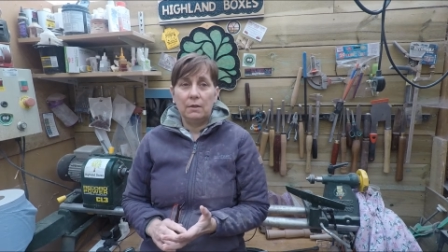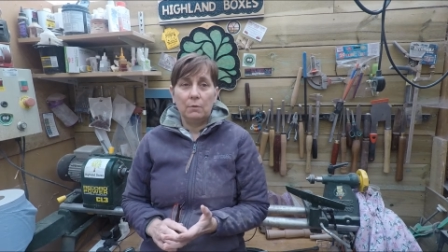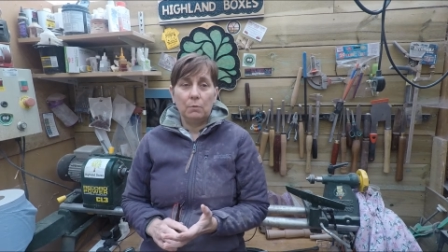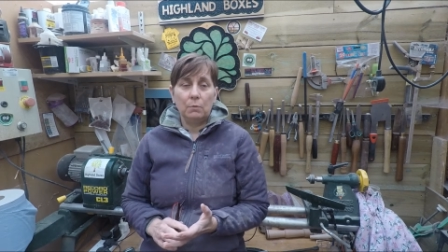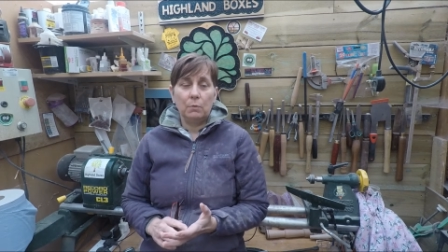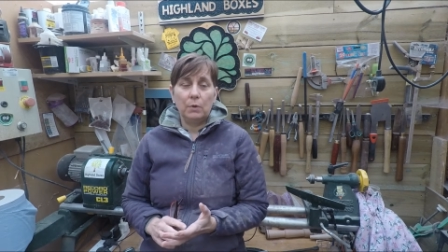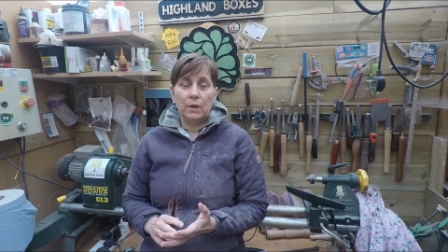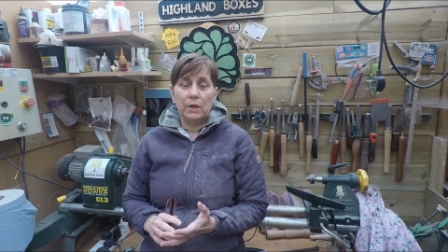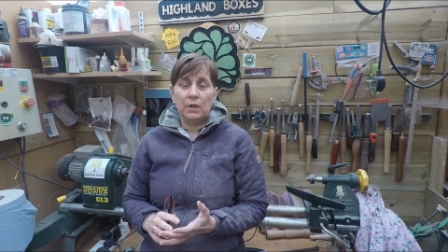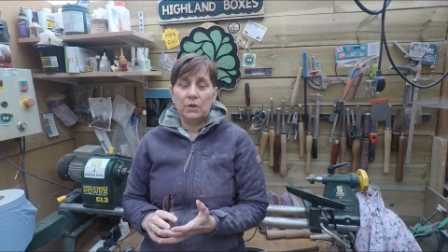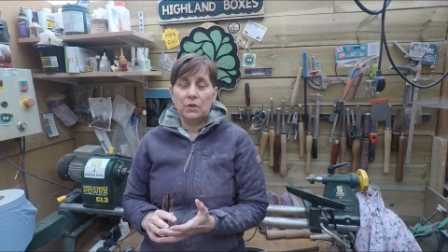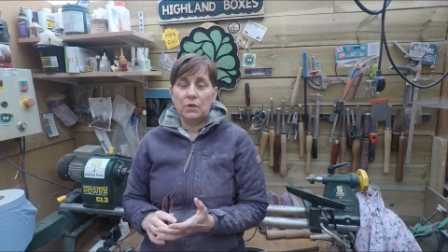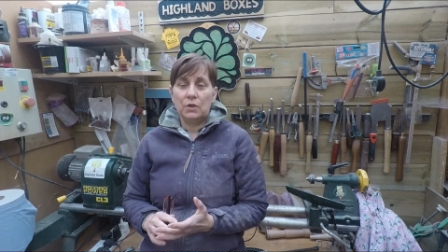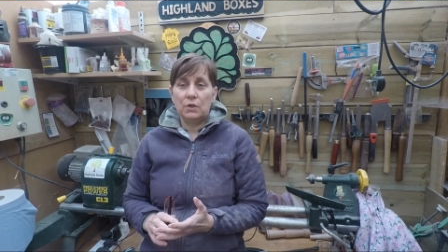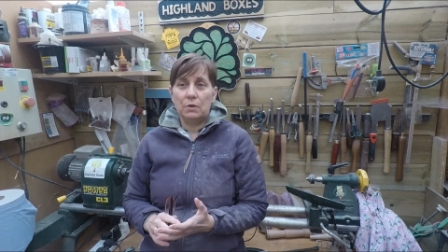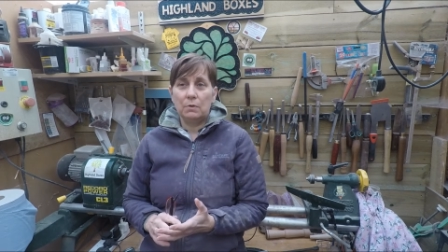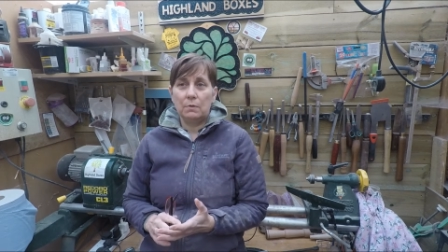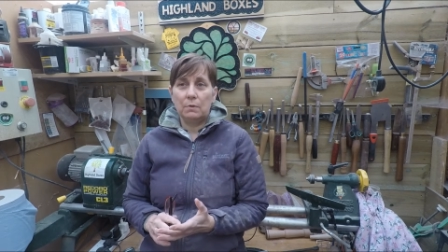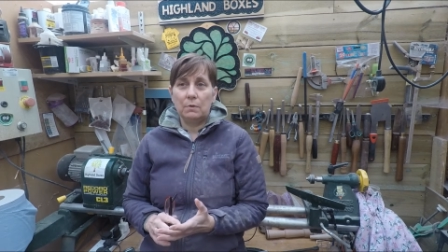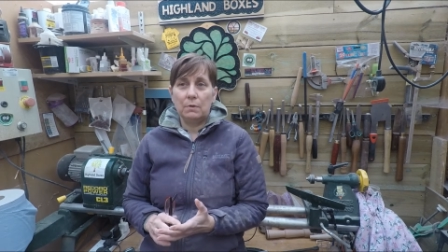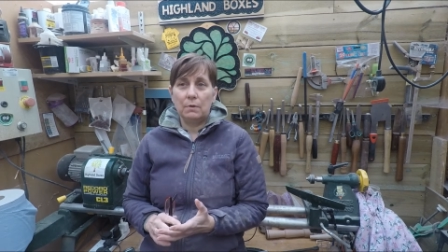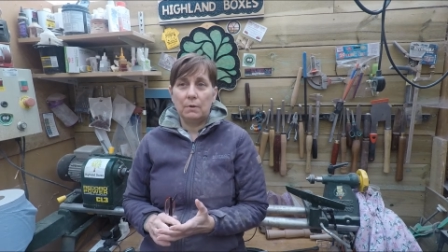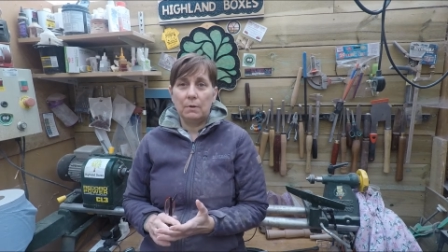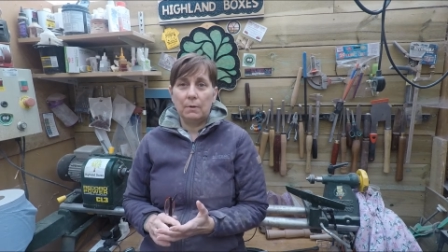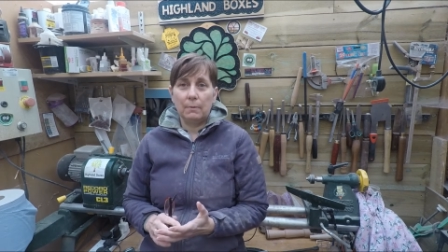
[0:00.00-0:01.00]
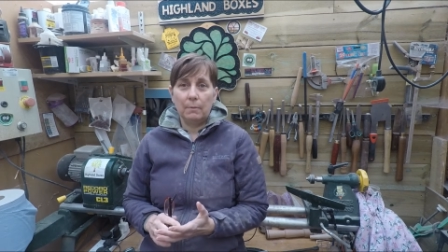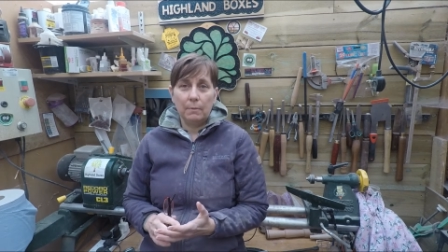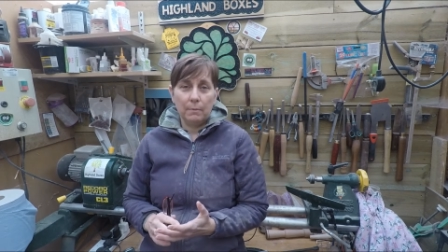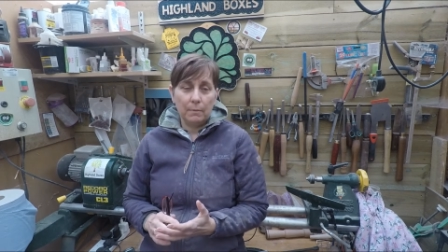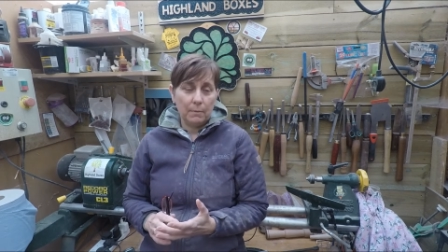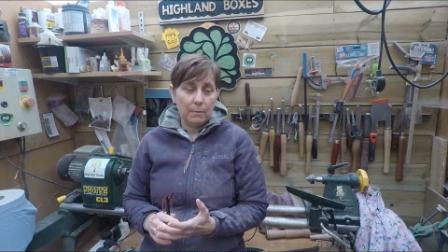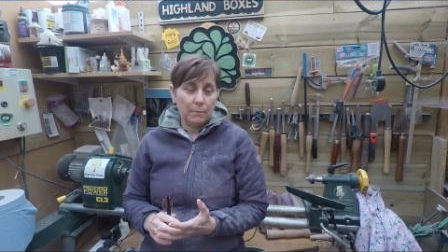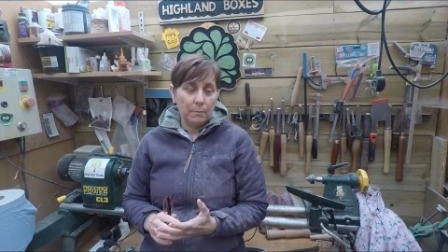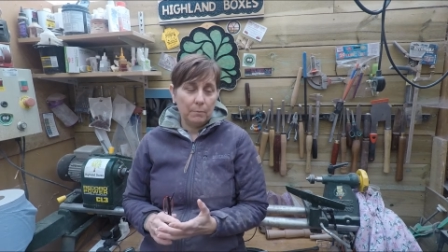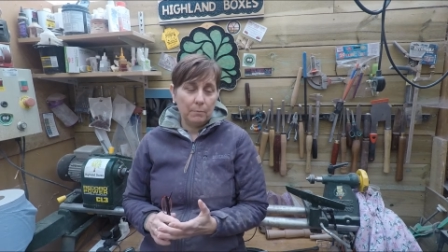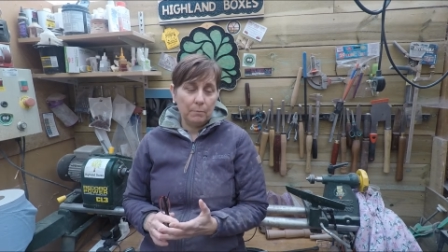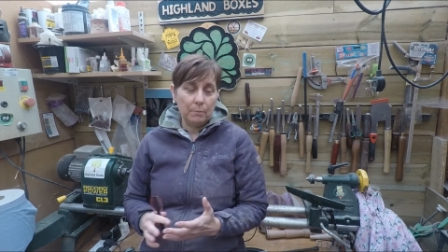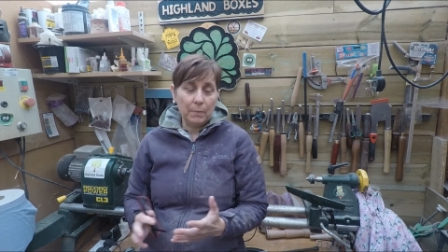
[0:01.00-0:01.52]
which
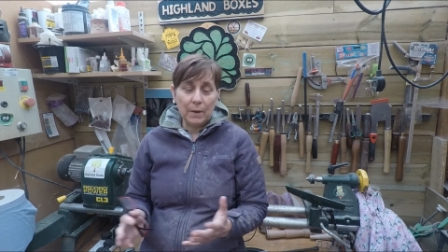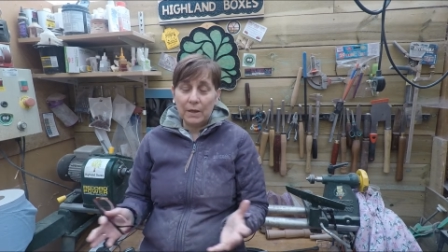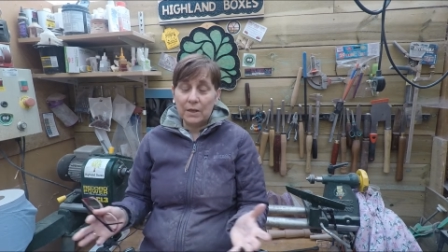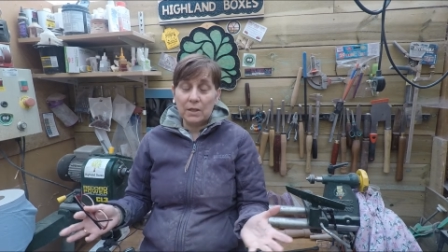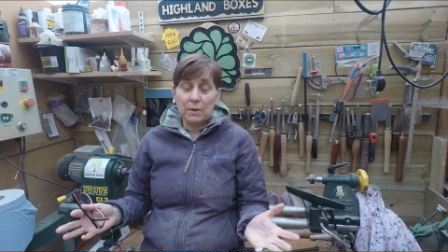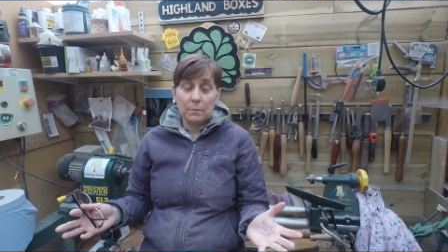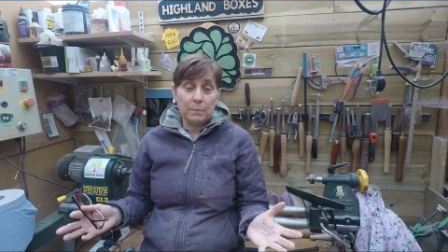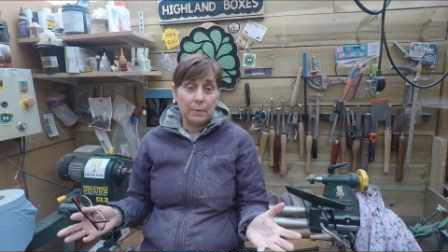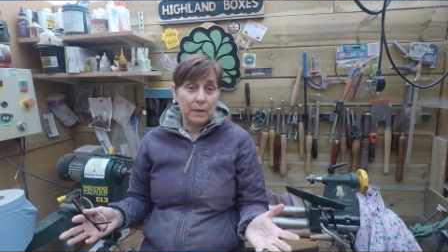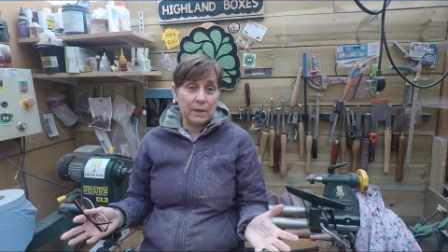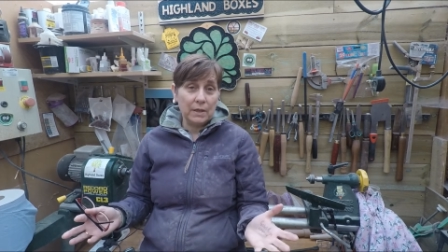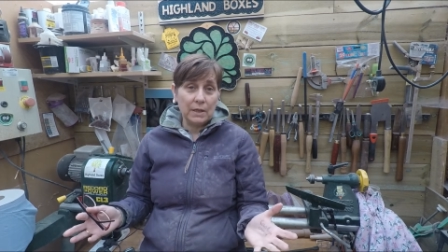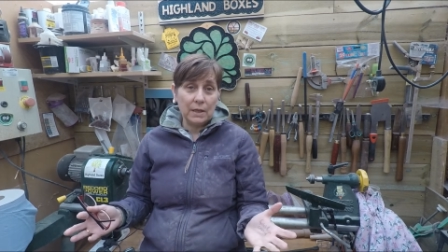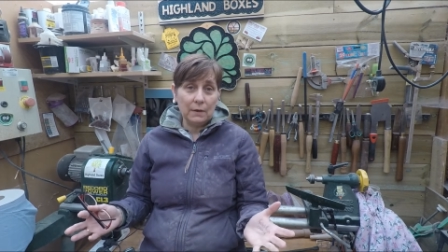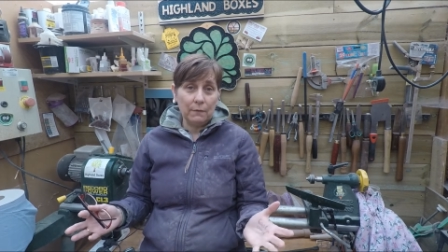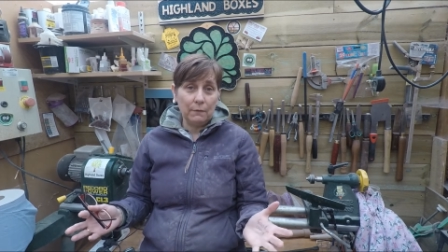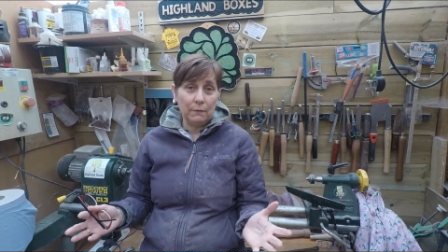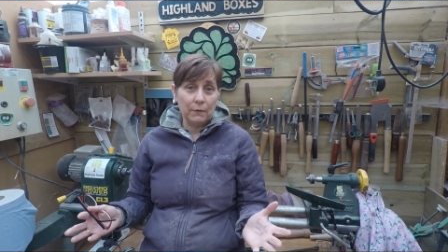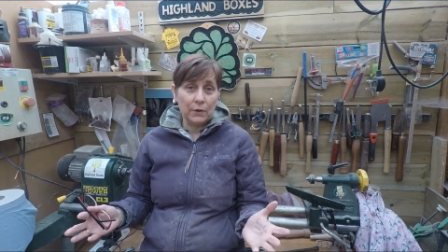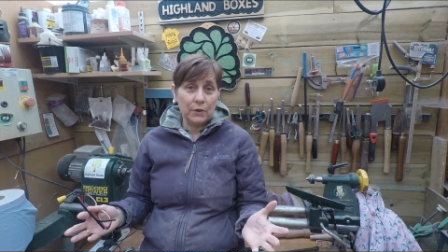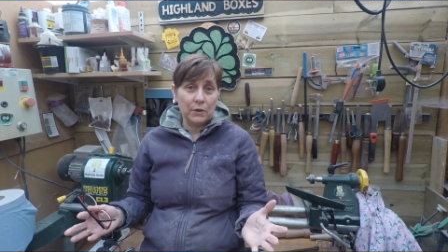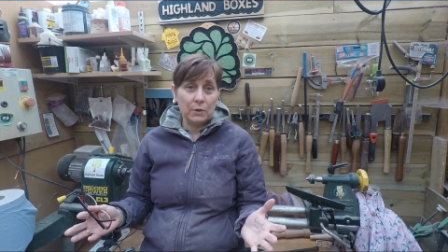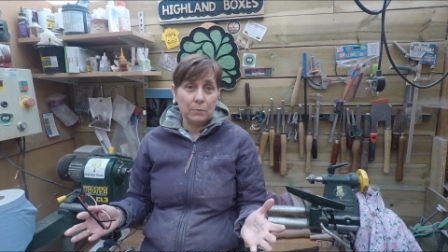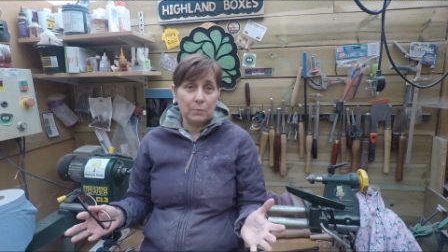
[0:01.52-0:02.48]
makes a big difference